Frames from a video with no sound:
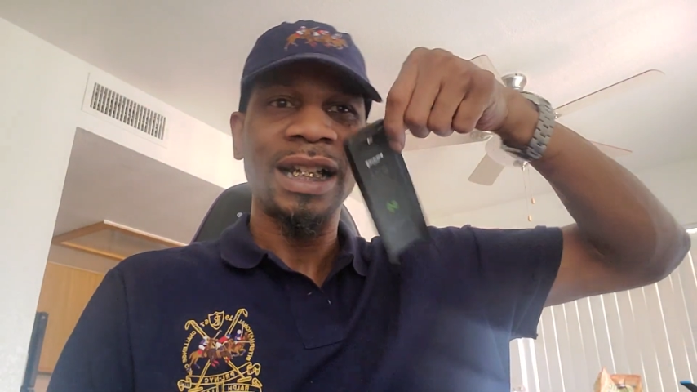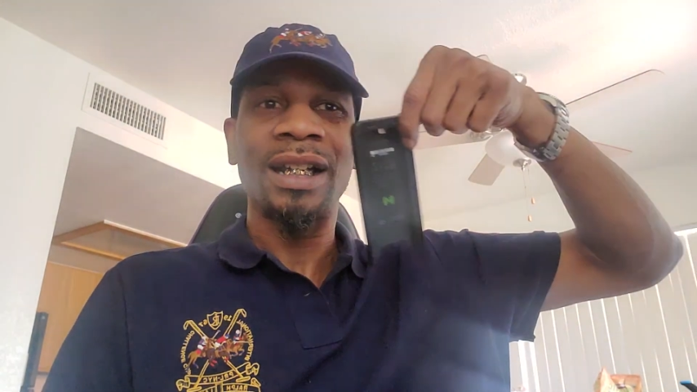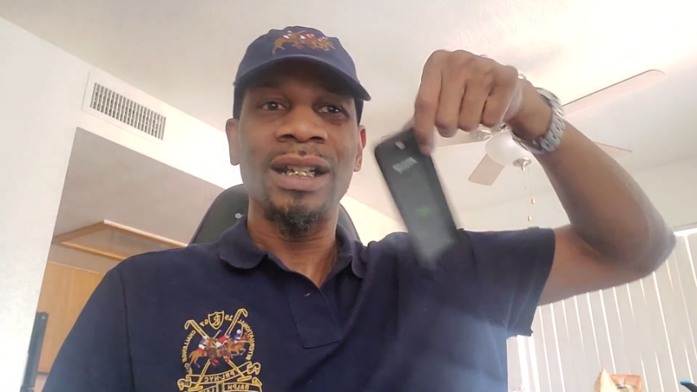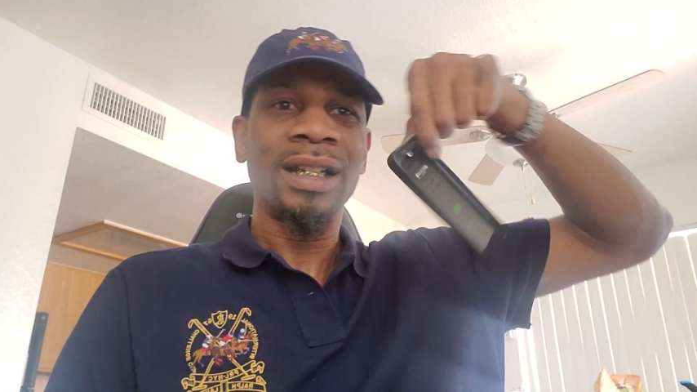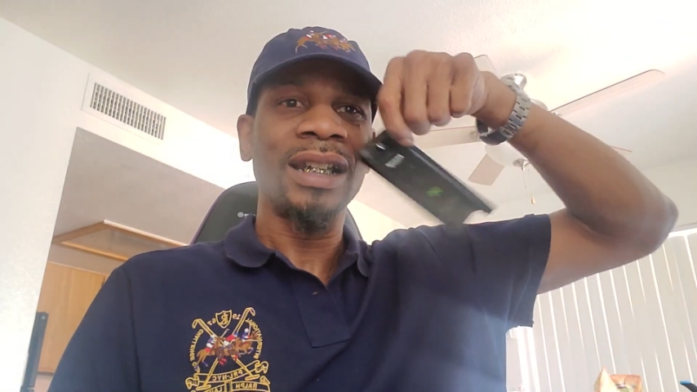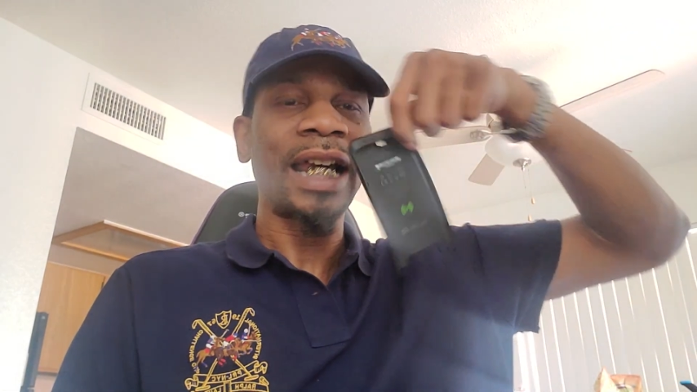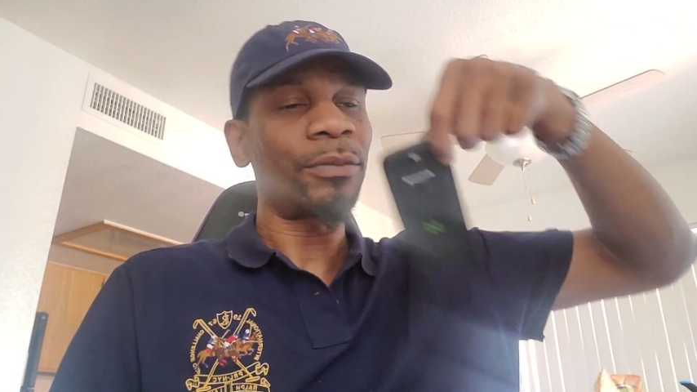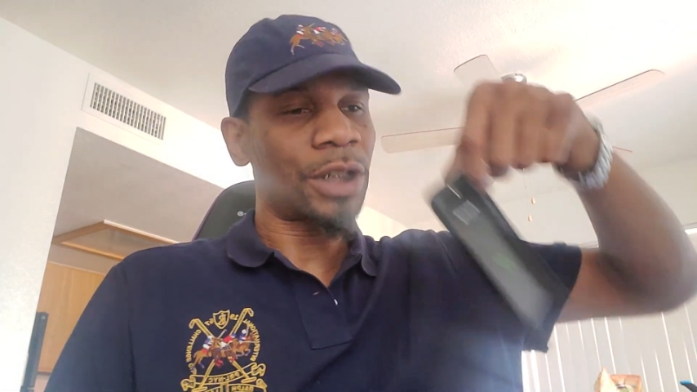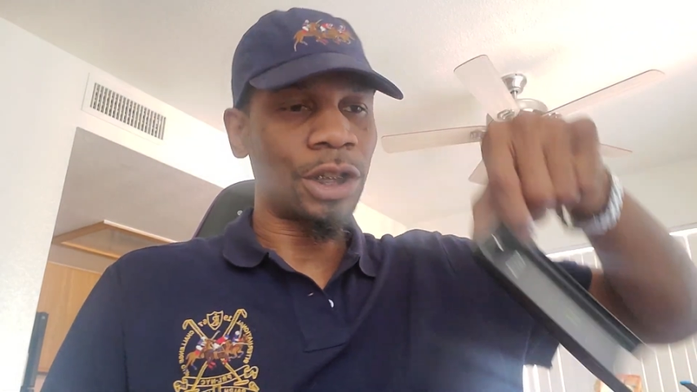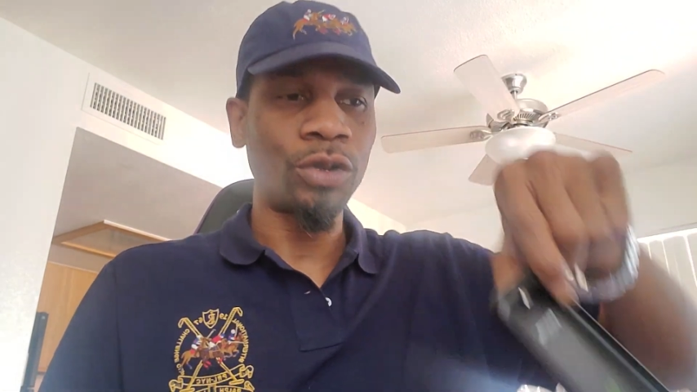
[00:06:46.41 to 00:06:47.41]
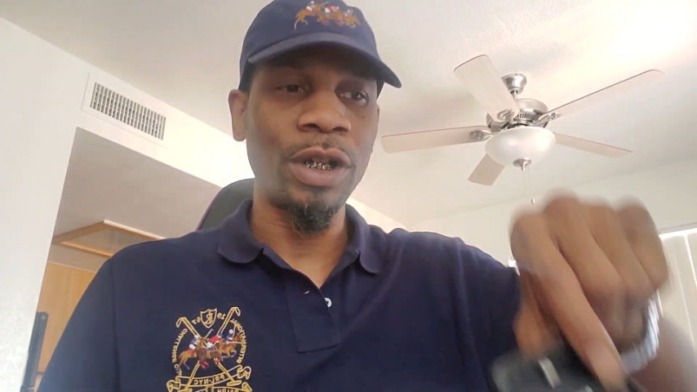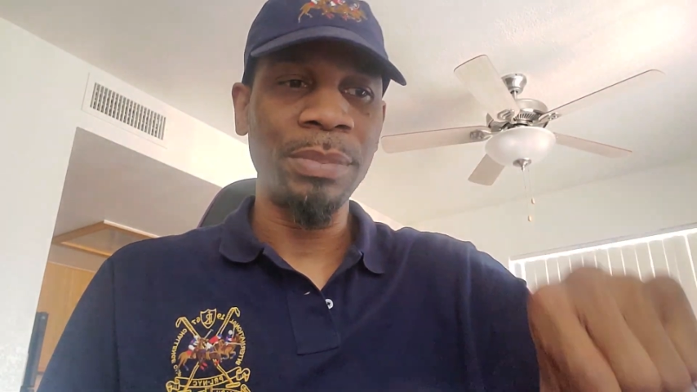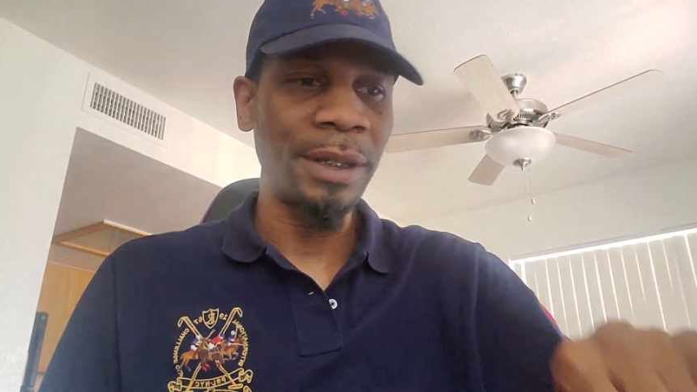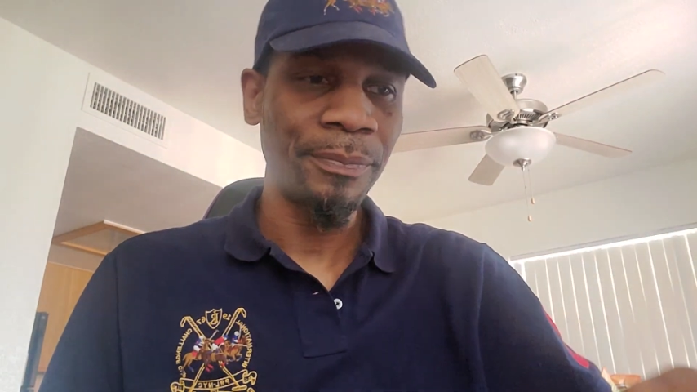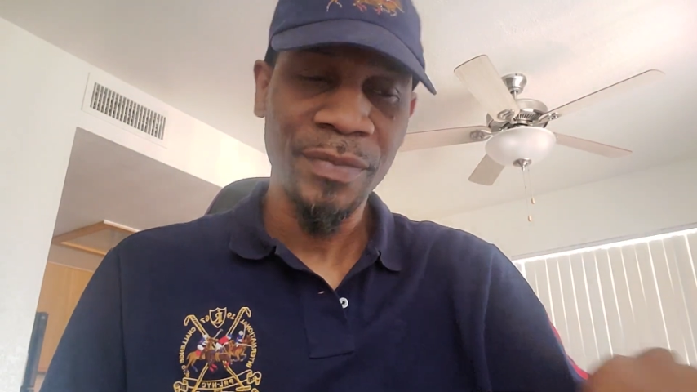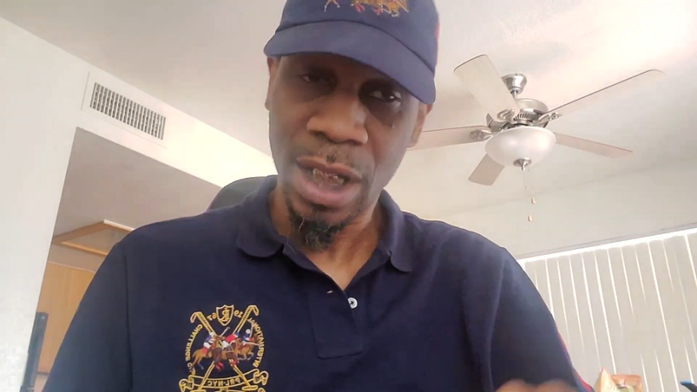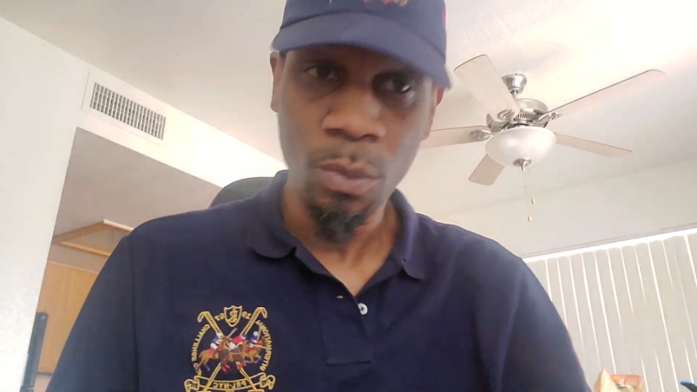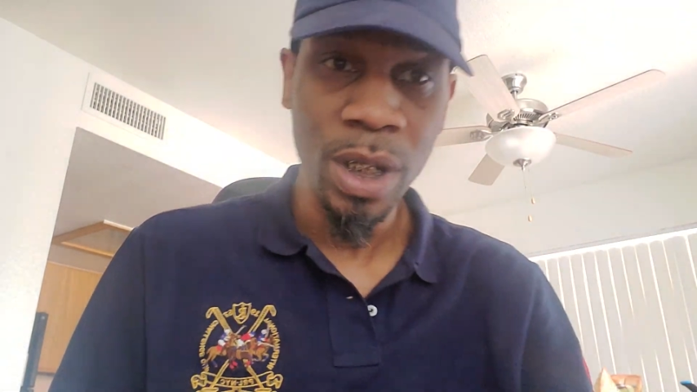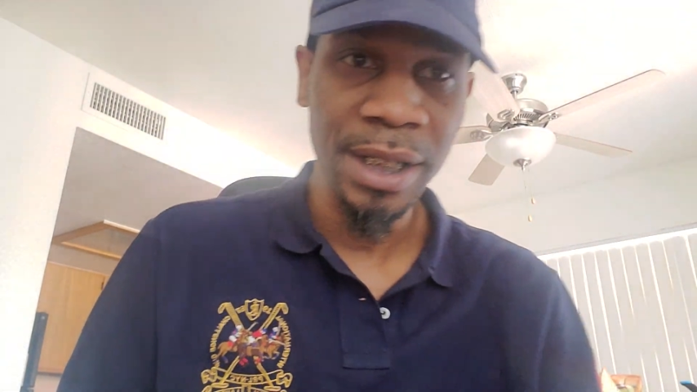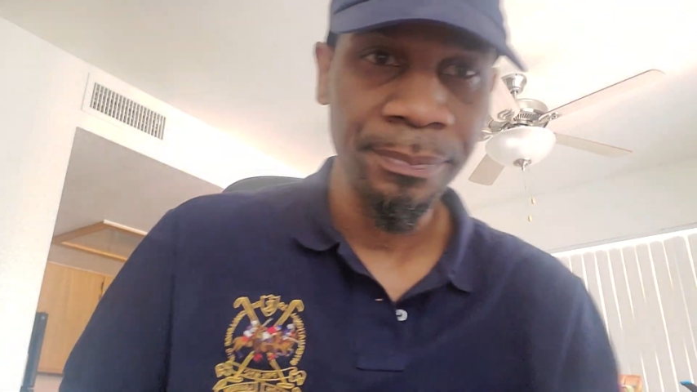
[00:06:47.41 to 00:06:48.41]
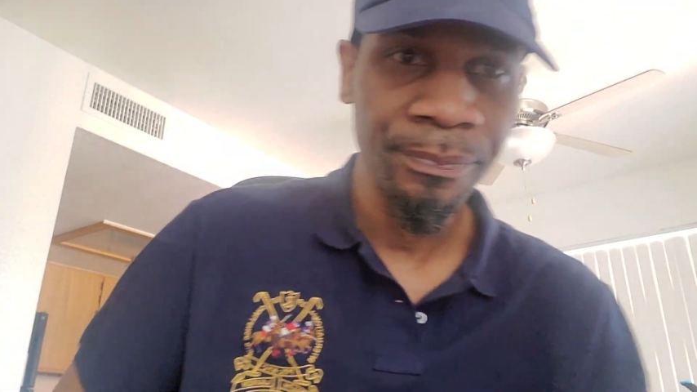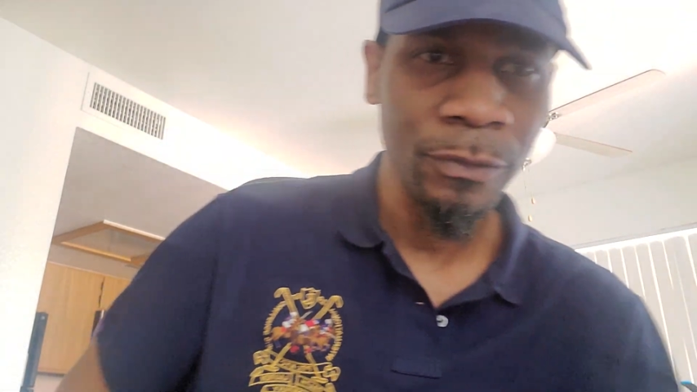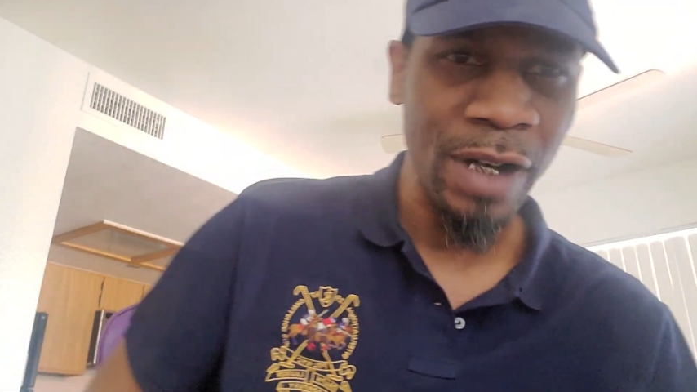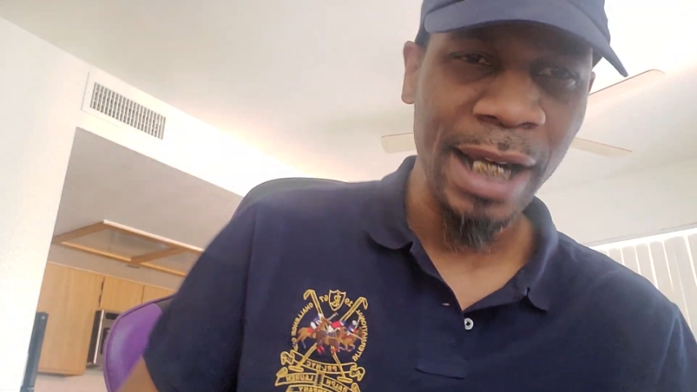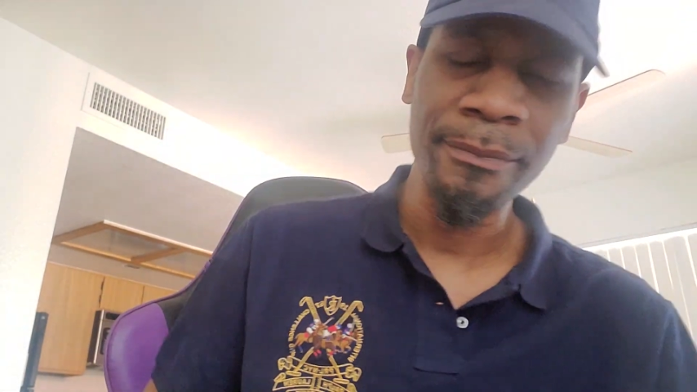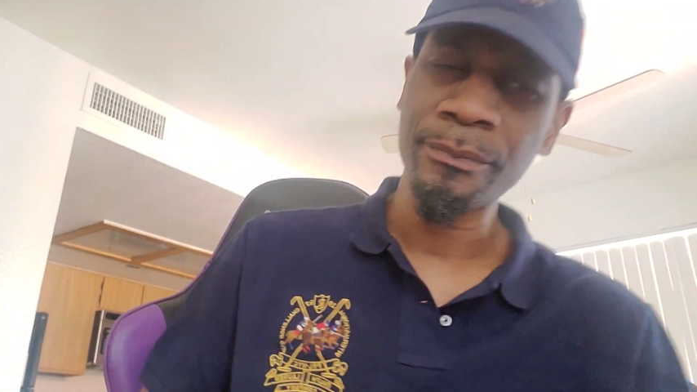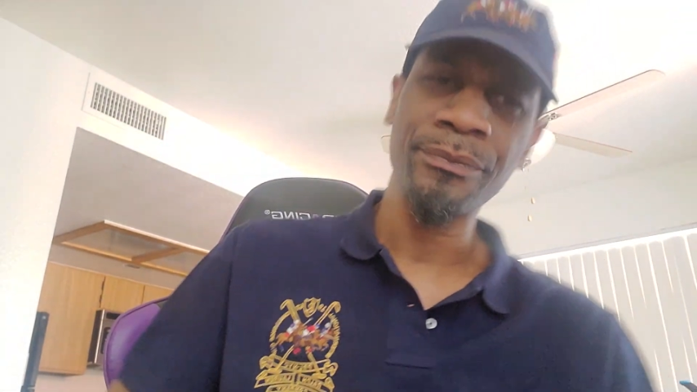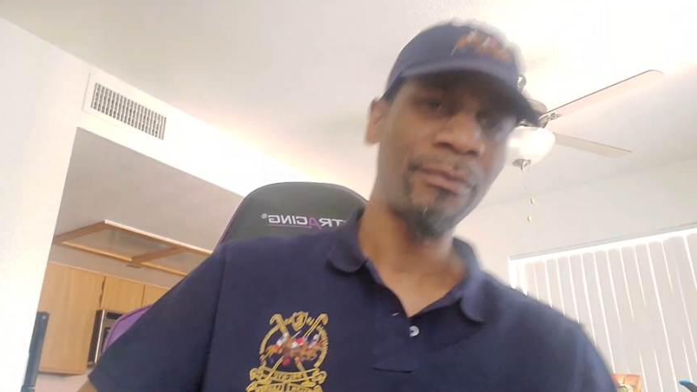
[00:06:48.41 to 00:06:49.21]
like it was a toy, but it wasn't, right?